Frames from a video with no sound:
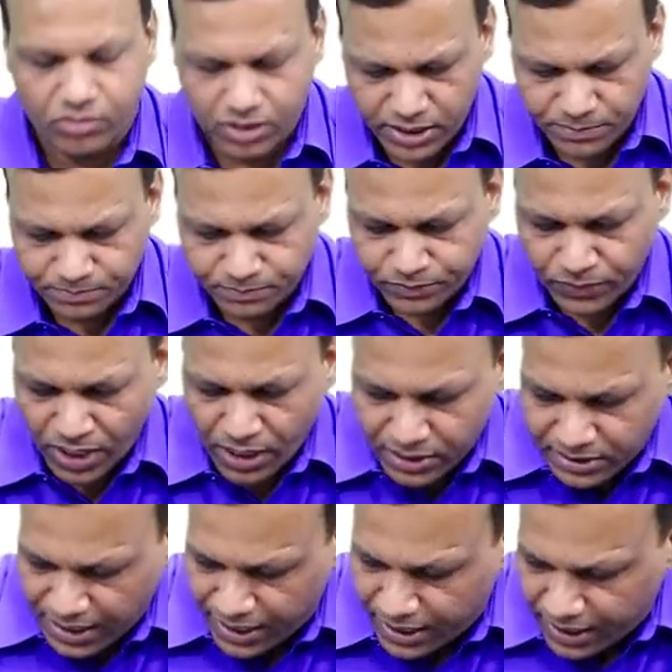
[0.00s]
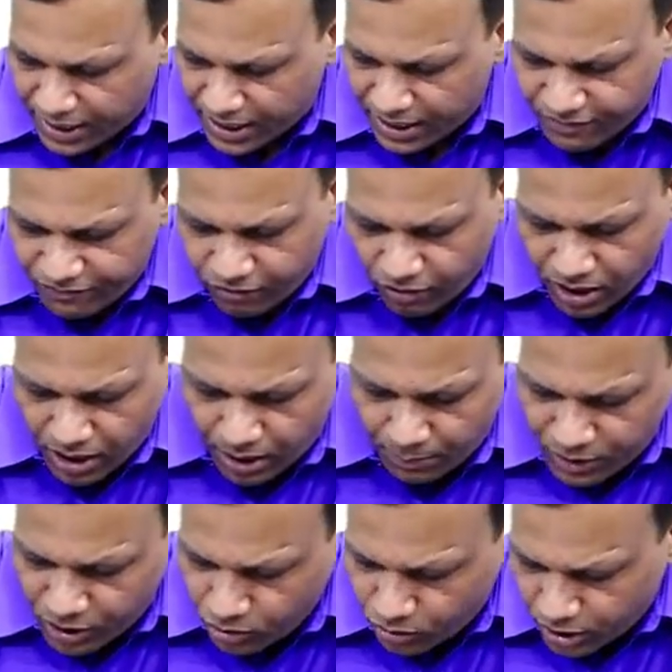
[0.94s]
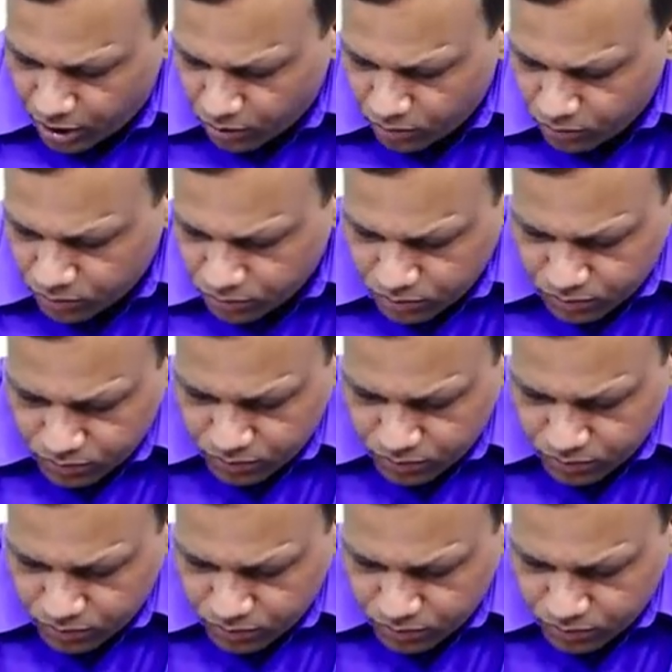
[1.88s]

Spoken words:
Okay. Then A for amiodarone,